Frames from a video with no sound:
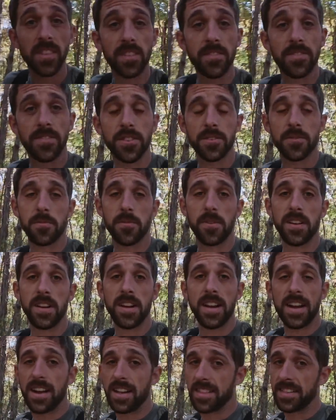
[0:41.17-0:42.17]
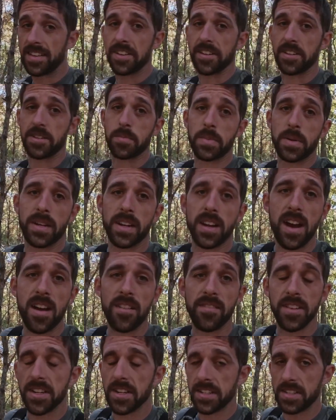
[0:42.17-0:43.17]
First one, and I think it's pretty
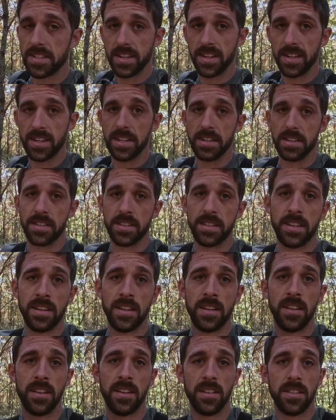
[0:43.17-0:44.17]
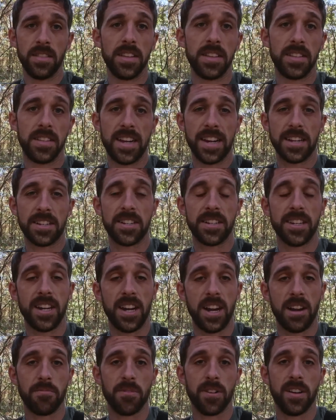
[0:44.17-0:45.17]
obvious, is this action
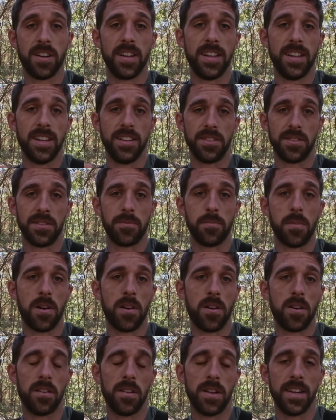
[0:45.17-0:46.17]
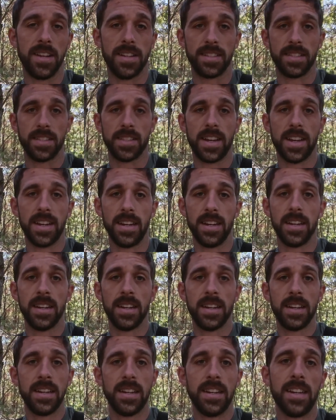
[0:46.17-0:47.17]
camera is small, it is light,
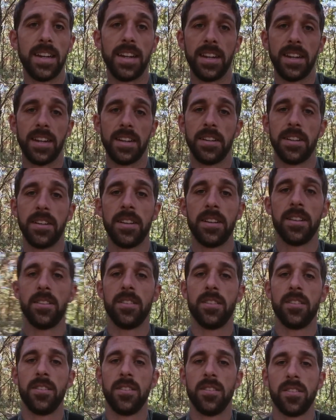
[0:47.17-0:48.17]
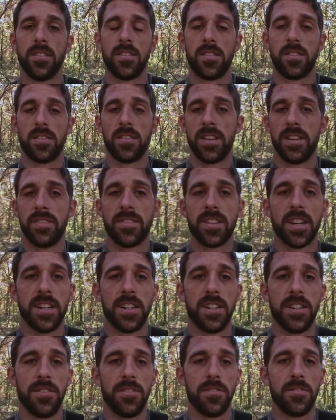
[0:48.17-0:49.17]
and all I've got to
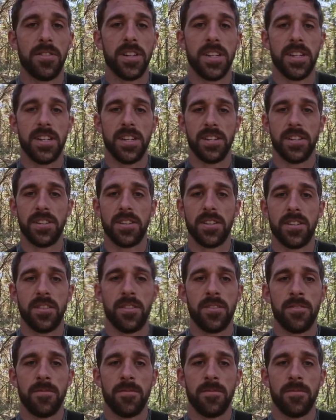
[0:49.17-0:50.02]
do is